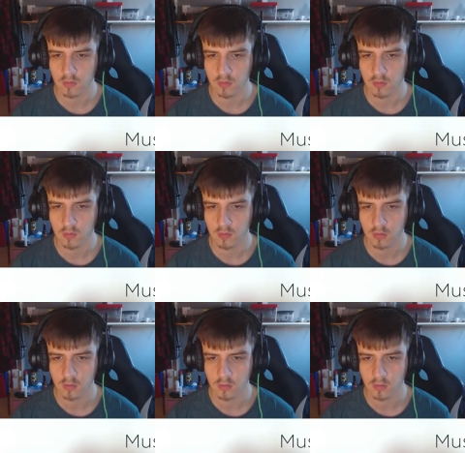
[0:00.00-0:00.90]

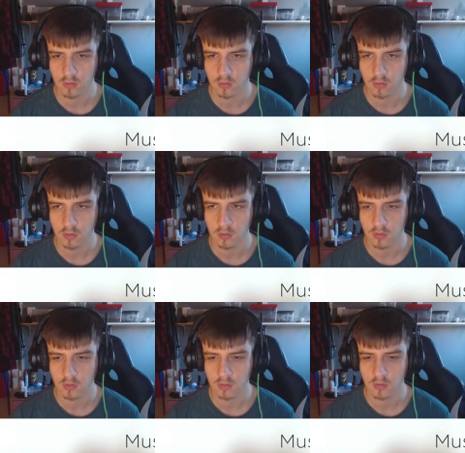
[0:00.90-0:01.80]

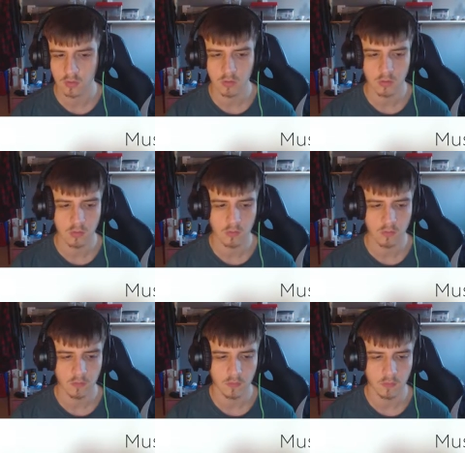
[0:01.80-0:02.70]

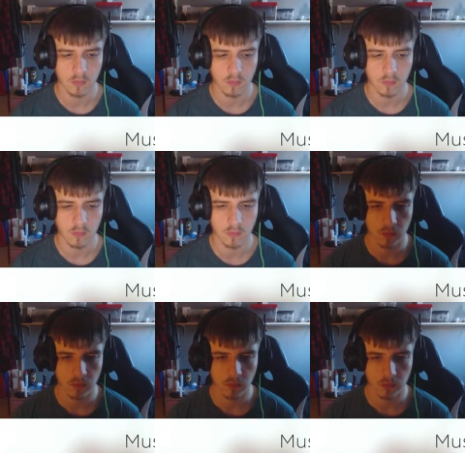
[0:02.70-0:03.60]

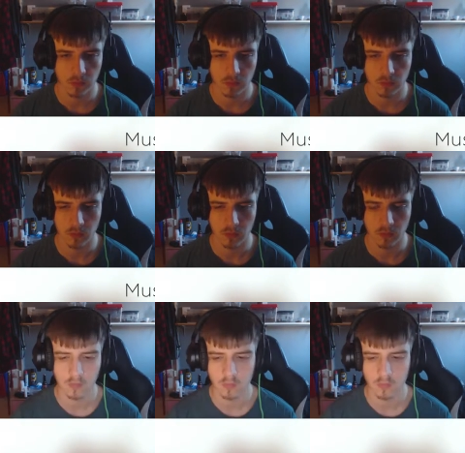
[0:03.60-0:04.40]
Nobody speaks.